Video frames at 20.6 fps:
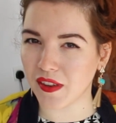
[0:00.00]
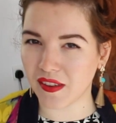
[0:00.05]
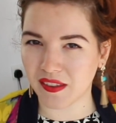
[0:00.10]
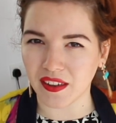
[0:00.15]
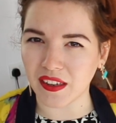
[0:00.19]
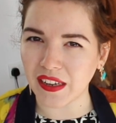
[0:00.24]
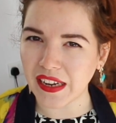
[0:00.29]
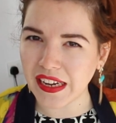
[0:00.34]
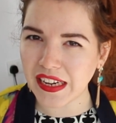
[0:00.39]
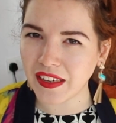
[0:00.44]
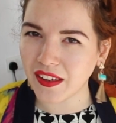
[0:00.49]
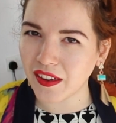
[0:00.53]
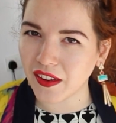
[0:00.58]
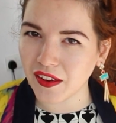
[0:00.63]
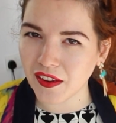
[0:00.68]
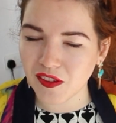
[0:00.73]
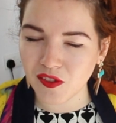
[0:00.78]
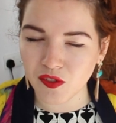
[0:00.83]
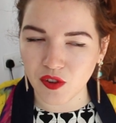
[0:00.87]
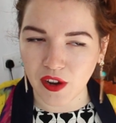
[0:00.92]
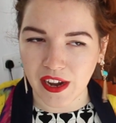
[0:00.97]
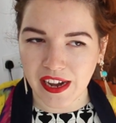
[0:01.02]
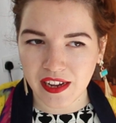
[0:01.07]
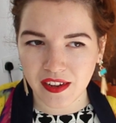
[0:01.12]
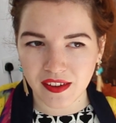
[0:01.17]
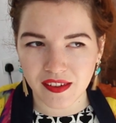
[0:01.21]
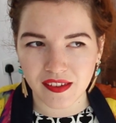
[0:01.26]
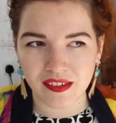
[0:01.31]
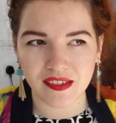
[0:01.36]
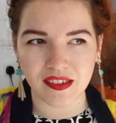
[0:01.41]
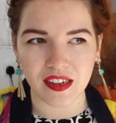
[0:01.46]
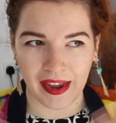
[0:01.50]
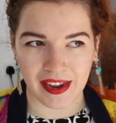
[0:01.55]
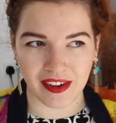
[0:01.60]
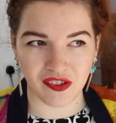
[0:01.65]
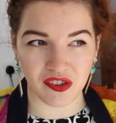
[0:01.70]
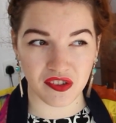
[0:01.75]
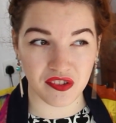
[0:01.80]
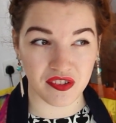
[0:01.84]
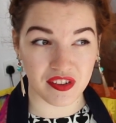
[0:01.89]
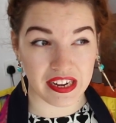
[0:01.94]
design constraints
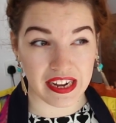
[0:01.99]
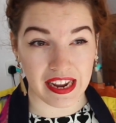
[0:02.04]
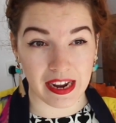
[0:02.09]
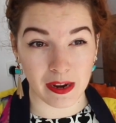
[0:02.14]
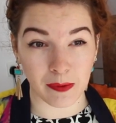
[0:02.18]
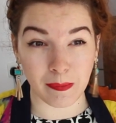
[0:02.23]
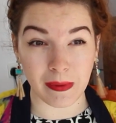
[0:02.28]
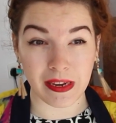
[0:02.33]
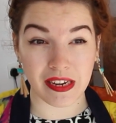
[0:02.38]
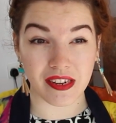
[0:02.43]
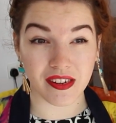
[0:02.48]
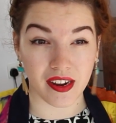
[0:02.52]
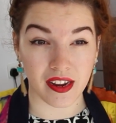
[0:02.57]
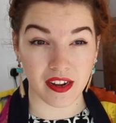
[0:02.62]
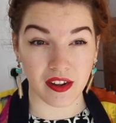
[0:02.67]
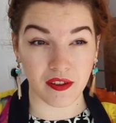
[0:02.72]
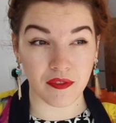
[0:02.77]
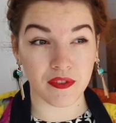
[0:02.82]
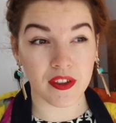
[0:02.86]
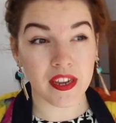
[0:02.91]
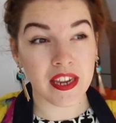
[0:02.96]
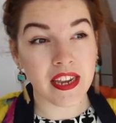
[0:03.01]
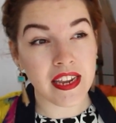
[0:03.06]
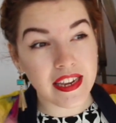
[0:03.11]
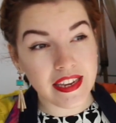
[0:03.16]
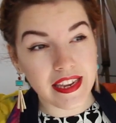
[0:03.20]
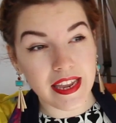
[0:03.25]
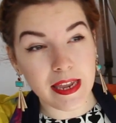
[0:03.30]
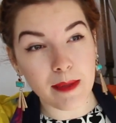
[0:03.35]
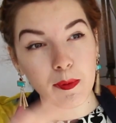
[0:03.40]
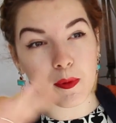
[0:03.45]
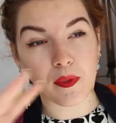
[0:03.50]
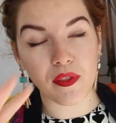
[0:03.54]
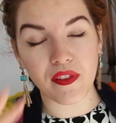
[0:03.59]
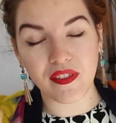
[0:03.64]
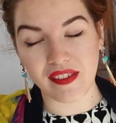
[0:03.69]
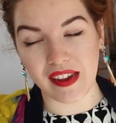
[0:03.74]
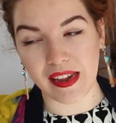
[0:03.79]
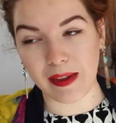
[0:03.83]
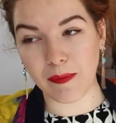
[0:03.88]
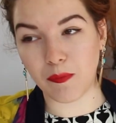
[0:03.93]
and just allowed me to kind of keep on the
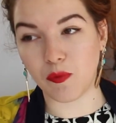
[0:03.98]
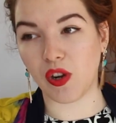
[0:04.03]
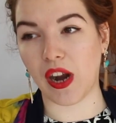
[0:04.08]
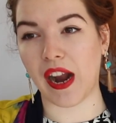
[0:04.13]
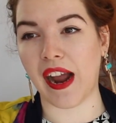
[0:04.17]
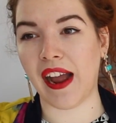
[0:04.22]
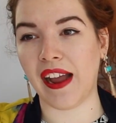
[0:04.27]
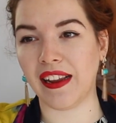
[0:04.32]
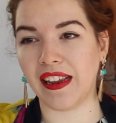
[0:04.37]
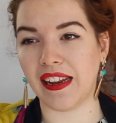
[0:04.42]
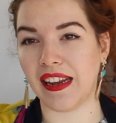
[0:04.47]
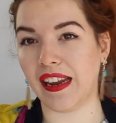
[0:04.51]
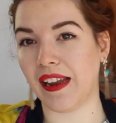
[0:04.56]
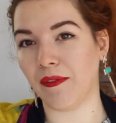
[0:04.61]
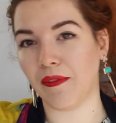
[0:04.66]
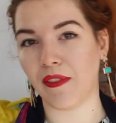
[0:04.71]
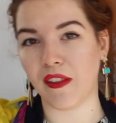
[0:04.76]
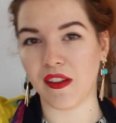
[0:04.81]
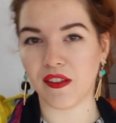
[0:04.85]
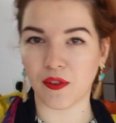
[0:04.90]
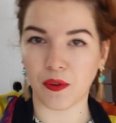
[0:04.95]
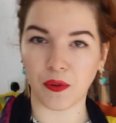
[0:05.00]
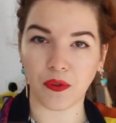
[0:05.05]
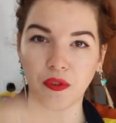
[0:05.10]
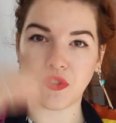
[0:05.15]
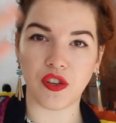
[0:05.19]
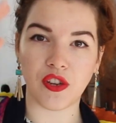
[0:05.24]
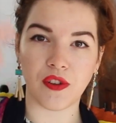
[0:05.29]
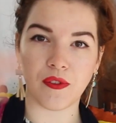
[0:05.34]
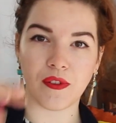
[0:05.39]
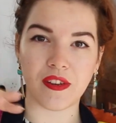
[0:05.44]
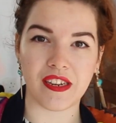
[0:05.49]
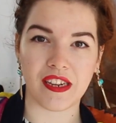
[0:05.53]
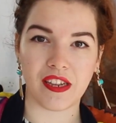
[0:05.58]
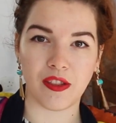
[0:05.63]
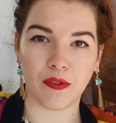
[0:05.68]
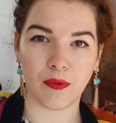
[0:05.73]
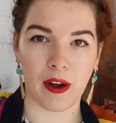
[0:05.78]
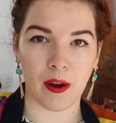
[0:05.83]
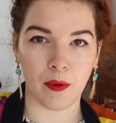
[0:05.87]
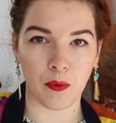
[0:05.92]
same track and have this continuity
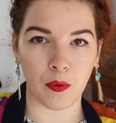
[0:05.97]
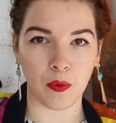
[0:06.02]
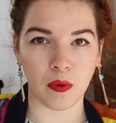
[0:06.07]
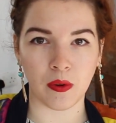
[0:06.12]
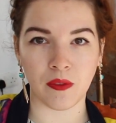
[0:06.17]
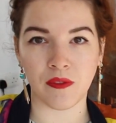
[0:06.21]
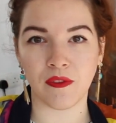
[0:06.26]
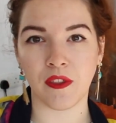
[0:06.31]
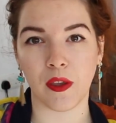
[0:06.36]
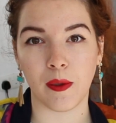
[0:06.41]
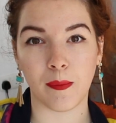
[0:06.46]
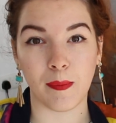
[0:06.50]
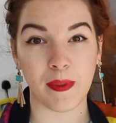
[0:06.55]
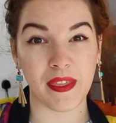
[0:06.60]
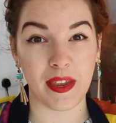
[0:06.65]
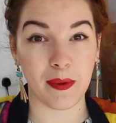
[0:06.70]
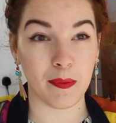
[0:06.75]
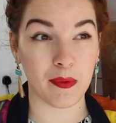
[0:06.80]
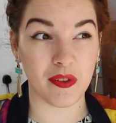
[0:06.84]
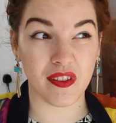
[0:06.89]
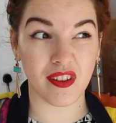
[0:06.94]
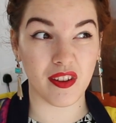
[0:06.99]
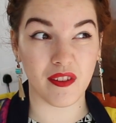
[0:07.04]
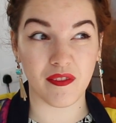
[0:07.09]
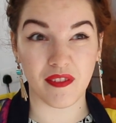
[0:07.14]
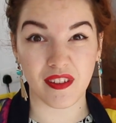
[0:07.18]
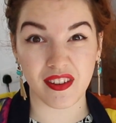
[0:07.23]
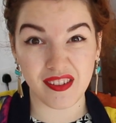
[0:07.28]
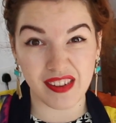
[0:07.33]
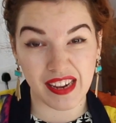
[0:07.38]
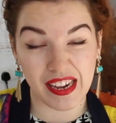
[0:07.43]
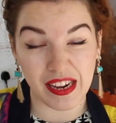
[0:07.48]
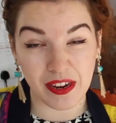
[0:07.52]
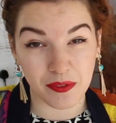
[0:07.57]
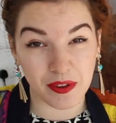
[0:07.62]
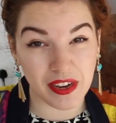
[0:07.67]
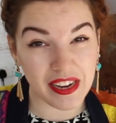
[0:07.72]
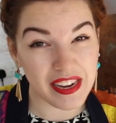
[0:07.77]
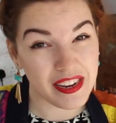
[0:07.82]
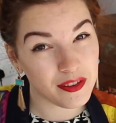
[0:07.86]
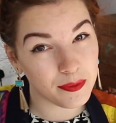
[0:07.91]
throughout all of them, and they were sort of a
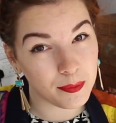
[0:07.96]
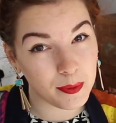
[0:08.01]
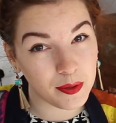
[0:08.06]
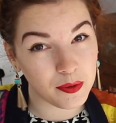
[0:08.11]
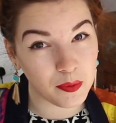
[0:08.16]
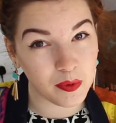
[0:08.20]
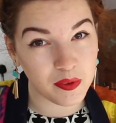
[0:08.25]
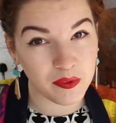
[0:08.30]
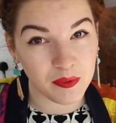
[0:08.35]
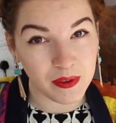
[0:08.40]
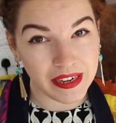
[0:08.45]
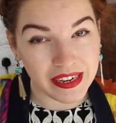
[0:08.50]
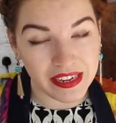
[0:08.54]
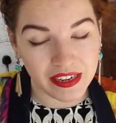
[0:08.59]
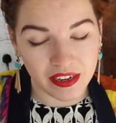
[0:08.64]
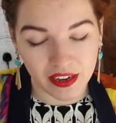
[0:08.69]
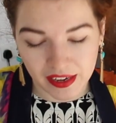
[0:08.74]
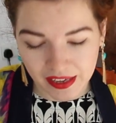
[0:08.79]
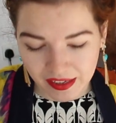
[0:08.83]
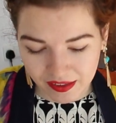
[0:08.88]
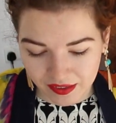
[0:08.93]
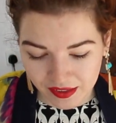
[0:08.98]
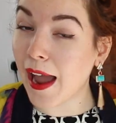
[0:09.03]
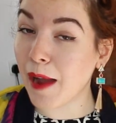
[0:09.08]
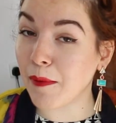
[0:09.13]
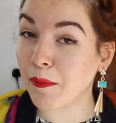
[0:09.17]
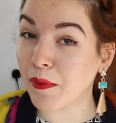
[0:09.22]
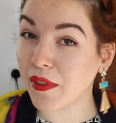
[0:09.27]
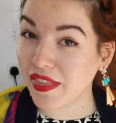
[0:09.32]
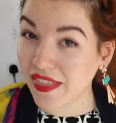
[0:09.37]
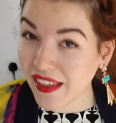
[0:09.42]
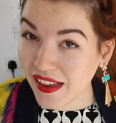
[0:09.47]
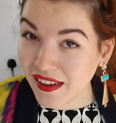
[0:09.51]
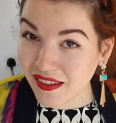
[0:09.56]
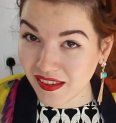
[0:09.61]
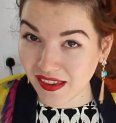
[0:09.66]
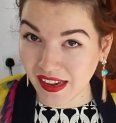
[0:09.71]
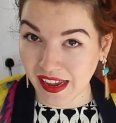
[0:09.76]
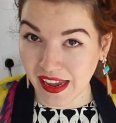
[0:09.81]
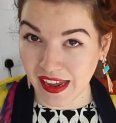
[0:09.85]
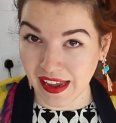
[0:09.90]
series, which was really nice. And with
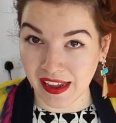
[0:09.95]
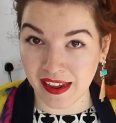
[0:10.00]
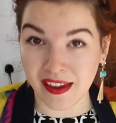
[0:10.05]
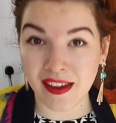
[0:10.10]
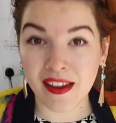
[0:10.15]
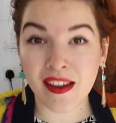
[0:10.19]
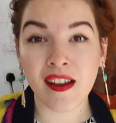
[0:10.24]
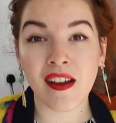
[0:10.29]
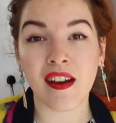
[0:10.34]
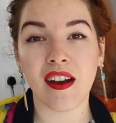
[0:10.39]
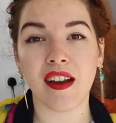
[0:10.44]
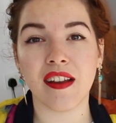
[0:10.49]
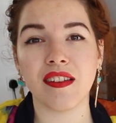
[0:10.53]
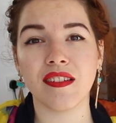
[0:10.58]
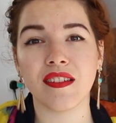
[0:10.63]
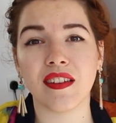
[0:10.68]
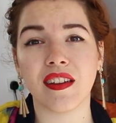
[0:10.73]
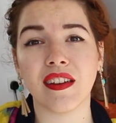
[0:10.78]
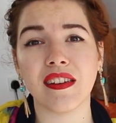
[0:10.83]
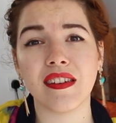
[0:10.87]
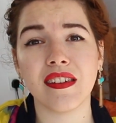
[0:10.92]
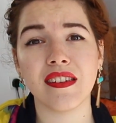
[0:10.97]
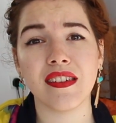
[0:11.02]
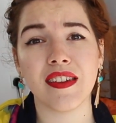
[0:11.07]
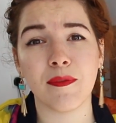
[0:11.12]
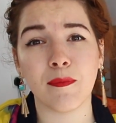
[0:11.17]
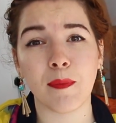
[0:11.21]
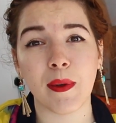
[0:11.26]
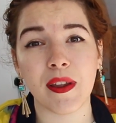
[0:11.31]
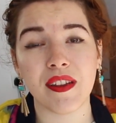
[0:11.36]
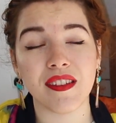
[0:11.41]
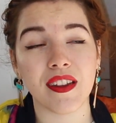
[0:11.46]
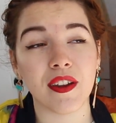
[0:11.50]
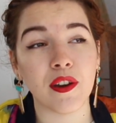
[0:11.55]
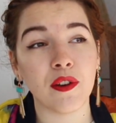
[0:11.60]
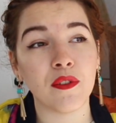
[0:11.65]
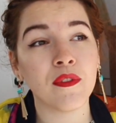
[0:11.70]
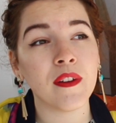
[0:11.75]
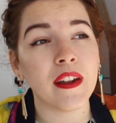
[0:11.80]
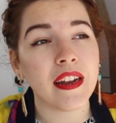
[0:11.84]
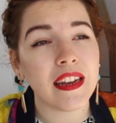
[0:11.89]
this year I decided to give
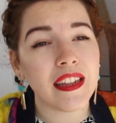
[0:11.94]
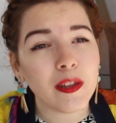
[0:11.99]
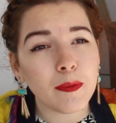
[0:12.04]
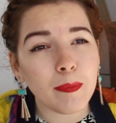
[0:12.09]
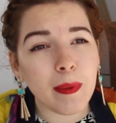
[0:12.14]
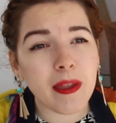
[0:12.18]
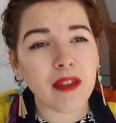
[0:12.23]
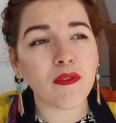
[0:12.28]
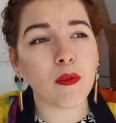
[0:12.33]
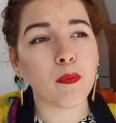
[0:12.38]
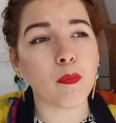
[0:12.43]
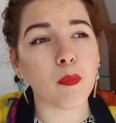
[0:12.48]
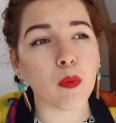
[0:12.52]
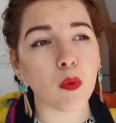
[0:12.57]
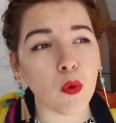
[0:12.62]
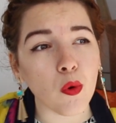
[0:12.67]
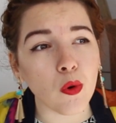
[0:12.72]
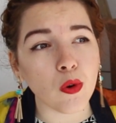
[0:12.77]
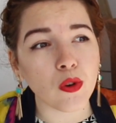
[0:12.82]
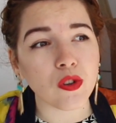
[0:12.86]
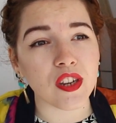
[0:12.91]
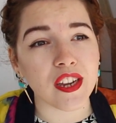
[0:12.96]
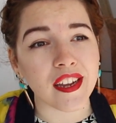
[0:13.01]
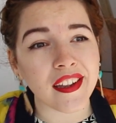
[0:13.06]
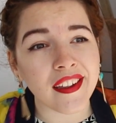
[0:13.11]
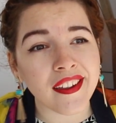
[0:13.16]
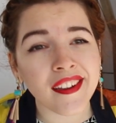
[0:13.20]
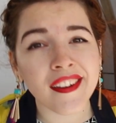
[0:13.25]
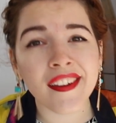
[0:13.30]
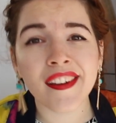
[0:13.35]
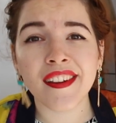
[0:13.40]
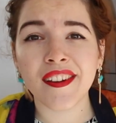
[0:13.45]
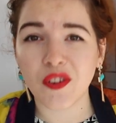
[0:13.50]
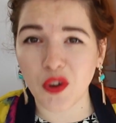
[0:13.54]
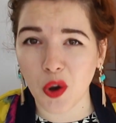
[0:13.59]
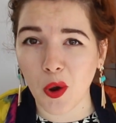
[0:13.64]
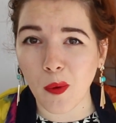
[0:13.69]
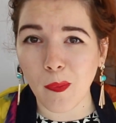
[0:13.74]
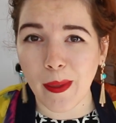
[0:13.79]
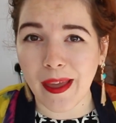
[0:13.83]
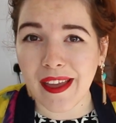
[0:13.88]
myself a little bit of a broader
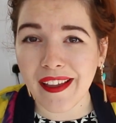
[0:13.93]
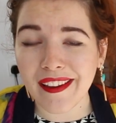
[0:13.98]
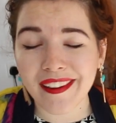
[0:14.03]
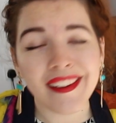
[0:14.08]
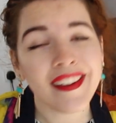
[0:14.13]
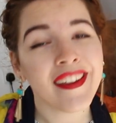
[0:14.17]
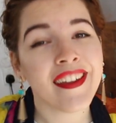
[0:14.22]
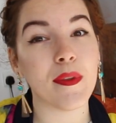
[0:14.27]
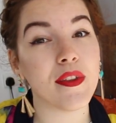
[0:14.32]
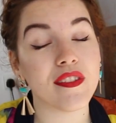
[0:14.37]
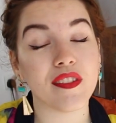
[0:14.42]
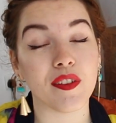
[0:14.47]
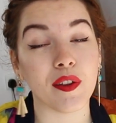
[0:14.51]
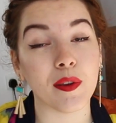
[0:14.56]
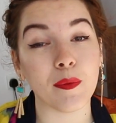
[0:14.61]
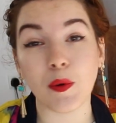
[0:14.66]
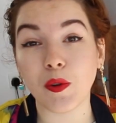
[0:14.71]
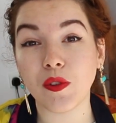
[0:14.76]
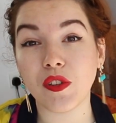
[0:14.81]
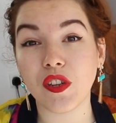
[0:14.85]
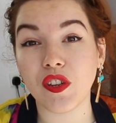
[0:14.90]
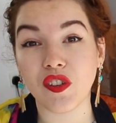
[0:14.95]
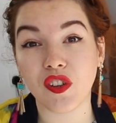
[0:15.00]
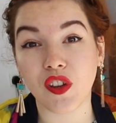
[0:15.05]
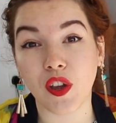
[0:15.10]
topic, so I wanted